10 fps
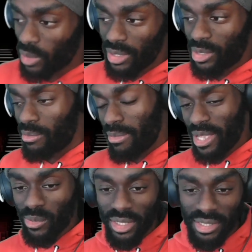ones, some
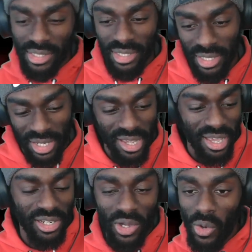bad ones,
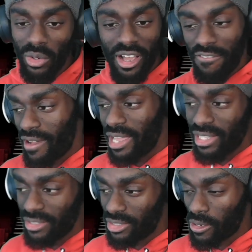and a whole lot of
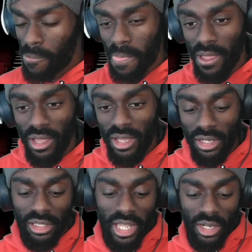fighting. So
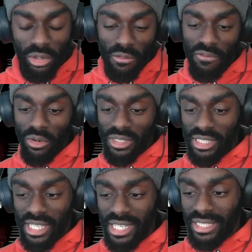yeah, looking forward to
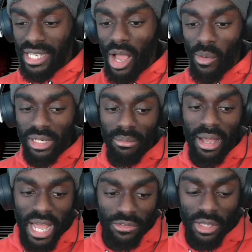seeing that one. I might
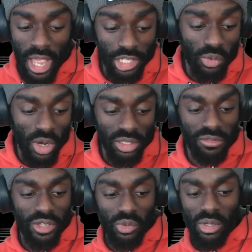have to actually watch the
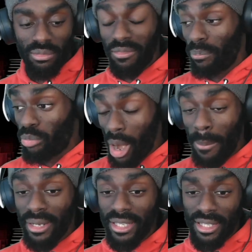first one
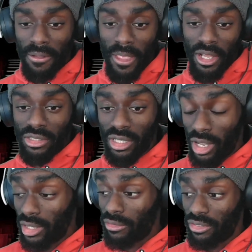properly to
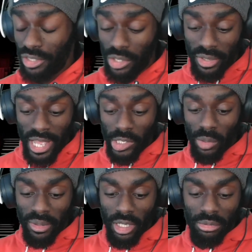kind of, you know, catch
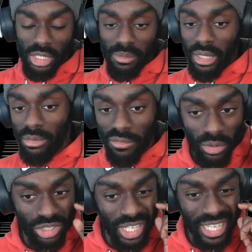up and get up to speed before
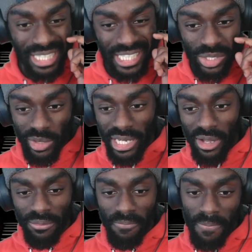checking this one out.